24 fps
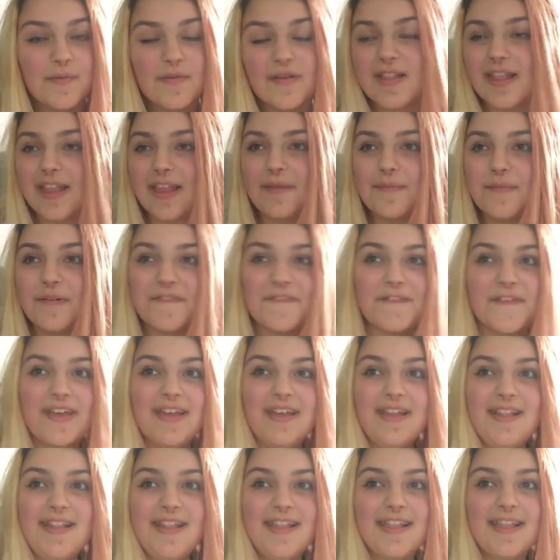see my
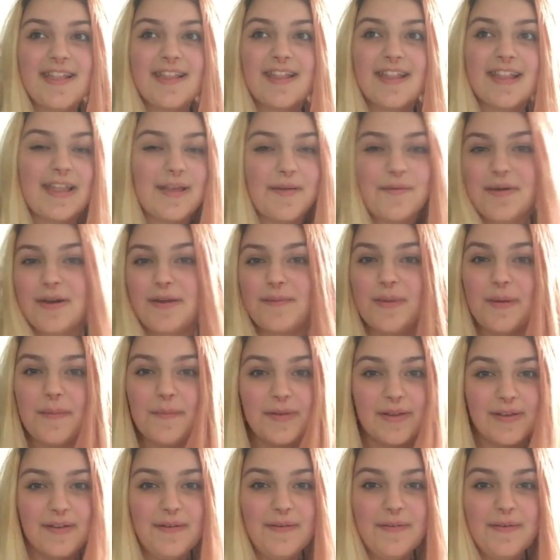face, see what I'm
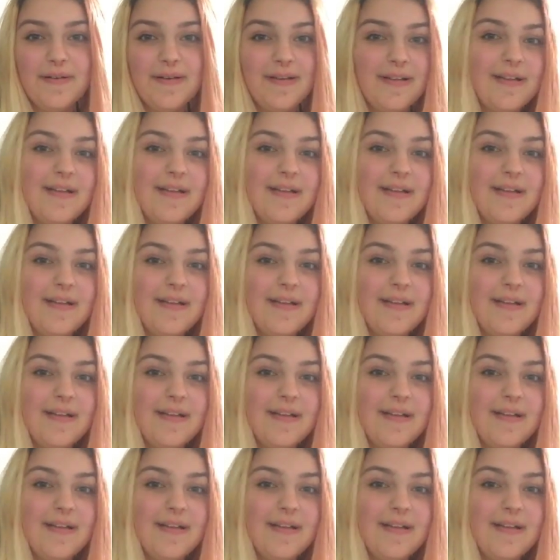up to.